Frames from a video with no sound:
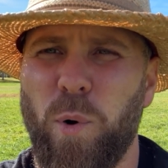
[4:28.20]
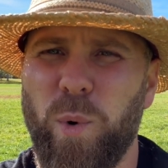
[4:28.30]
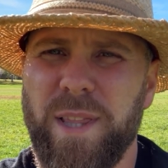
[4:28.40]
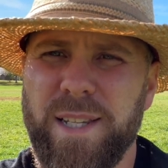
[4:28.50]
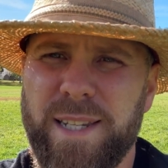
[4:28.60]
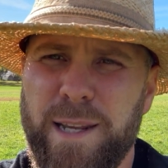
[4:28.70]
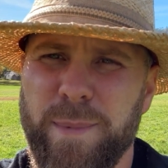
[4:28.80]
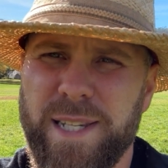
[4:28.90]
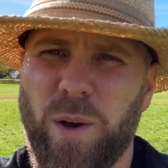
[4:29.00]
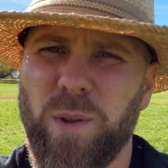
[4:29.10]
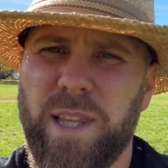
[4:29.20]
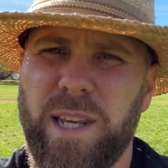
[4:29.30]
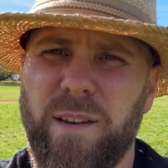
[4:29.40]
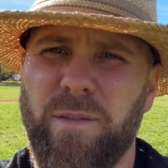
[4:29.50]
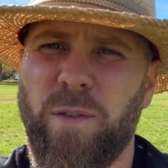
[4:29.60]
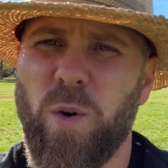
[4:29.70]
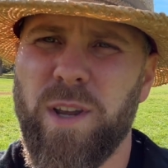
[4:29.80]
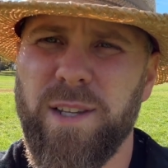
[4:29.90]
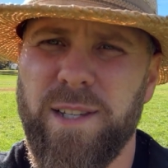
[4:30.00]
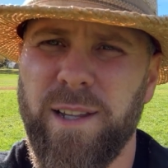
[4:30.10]
But when this team is healthy,
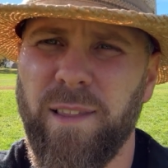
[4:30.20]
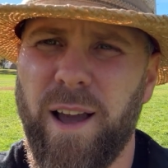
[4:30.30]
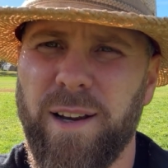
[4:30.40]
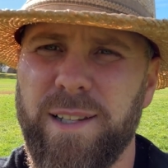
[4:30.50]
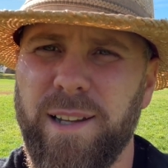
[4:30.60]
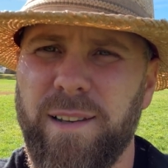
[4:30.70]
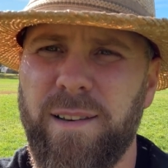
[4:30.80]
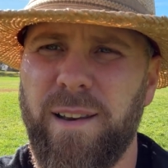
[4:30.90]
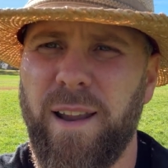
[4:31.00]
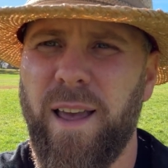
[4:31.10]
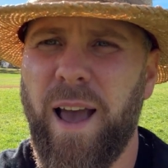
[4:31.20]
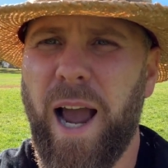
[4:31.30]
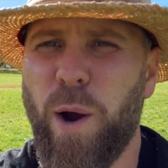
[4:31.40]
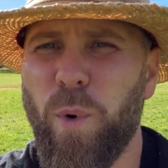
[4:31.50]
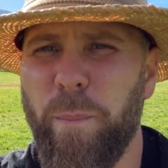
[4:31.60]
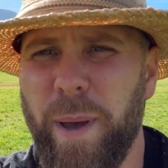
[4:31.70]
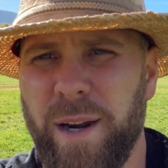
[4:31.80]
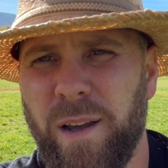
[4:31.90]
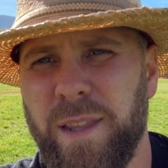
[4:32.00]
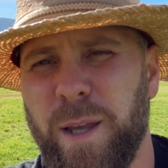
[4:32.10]
focused, and locked in, I would
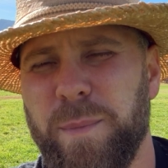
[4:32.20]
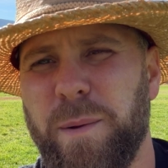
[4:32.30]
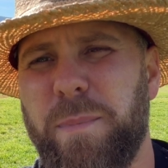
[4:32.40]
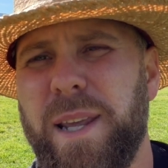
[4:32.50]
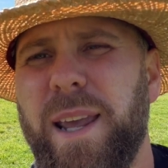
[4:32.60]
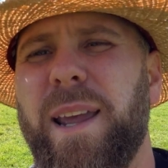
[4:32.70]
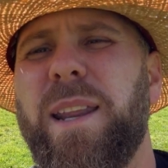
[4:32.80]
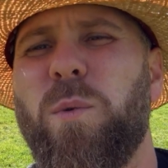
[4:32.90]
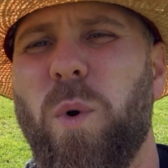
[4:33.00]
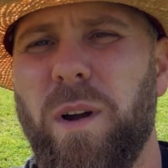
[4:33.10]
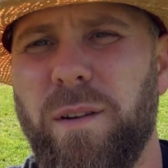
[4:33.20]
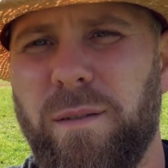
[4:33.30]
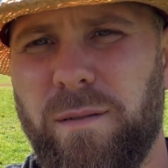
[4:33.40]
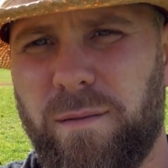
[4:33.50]
bet on them to beat anyone.